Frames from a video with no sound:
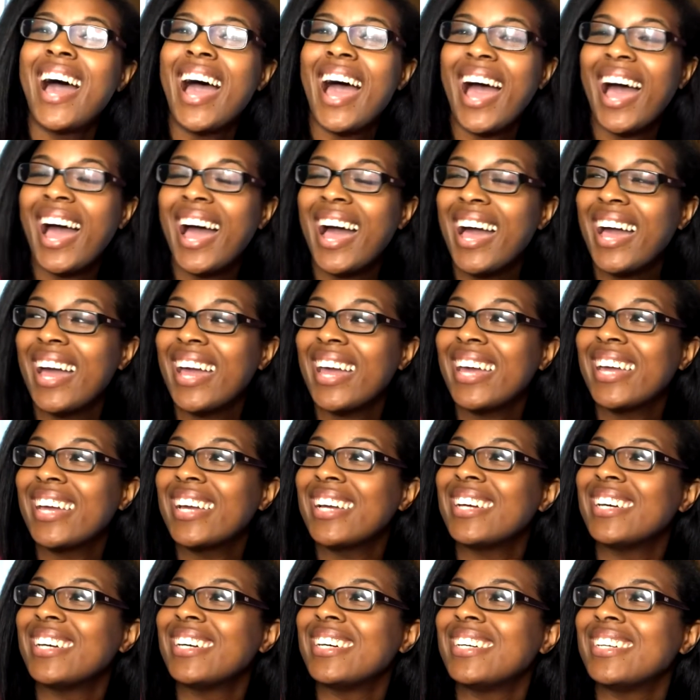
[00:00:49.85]

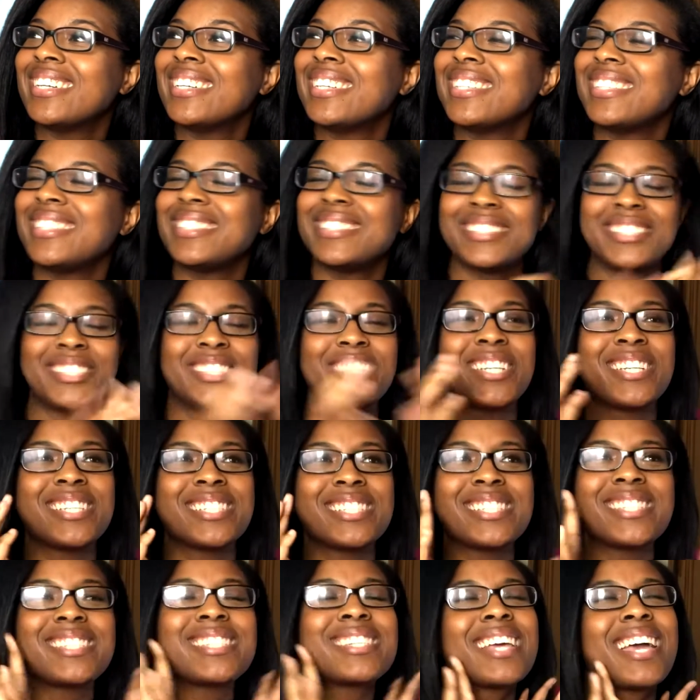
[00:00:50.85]
I
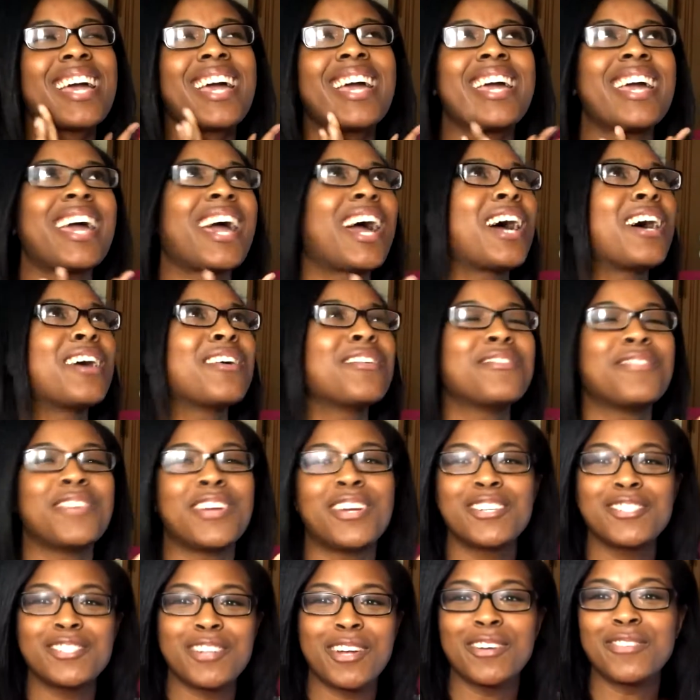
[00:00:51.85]
just have
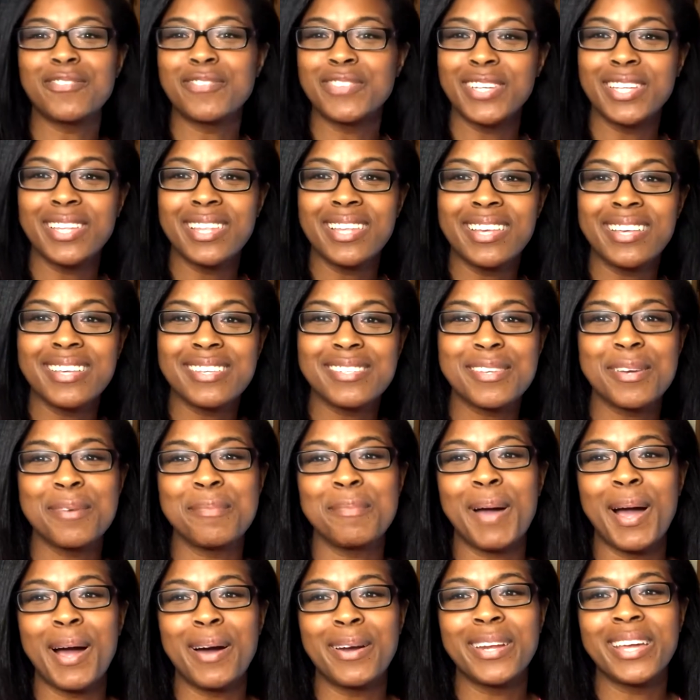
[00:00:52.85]
very strong feelings
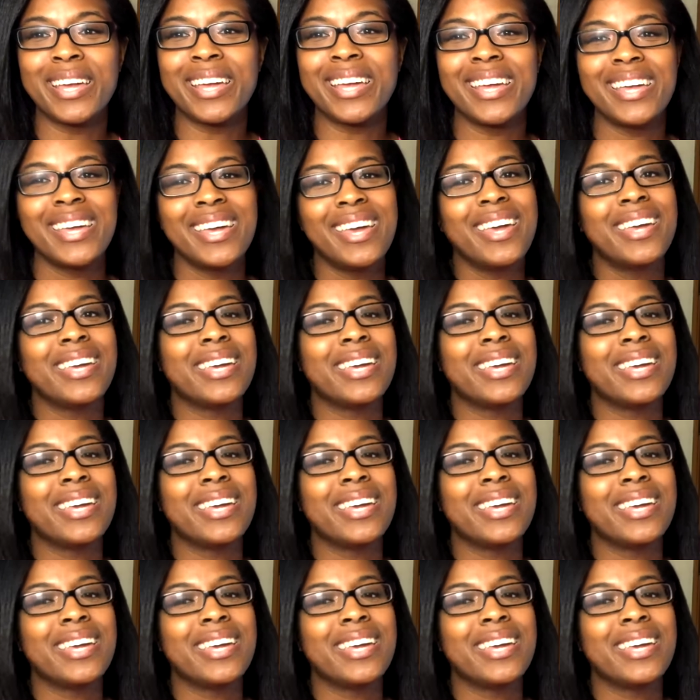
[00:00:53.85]
about it,